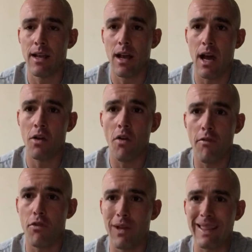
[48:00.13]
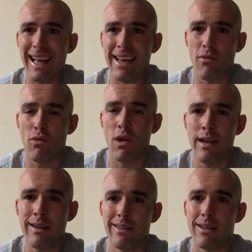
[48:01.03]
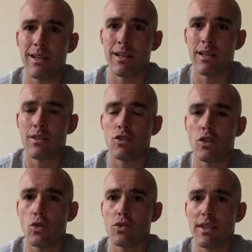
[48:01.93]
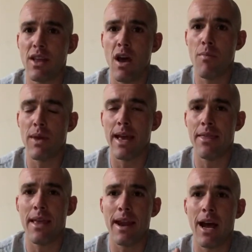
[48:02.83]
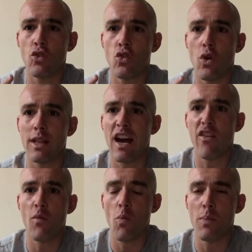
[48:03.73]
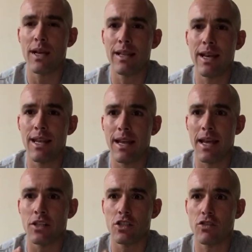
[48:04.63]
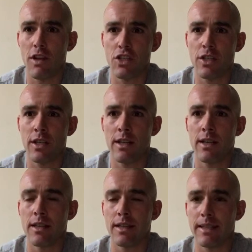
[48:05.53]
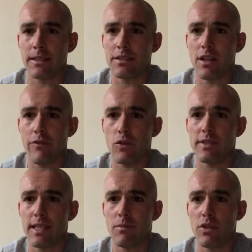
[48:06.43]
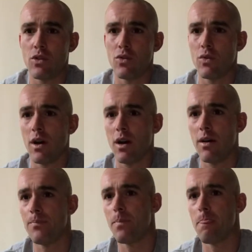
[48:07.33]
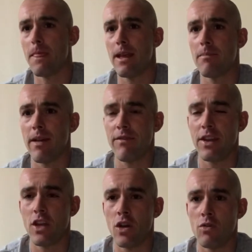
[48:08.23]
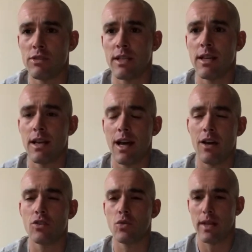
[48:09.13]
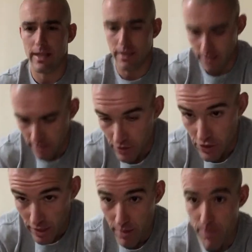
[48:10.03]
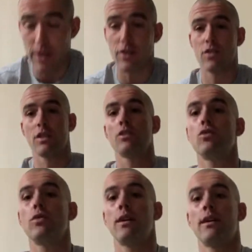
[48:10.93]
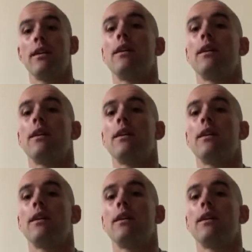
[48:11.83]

I'll go for a light run to loosen up, and then I'll do a lot of mobility and stretching, like the stuff you see me do uh, in my videos. I'll do like the the cherry pickers. I'll do the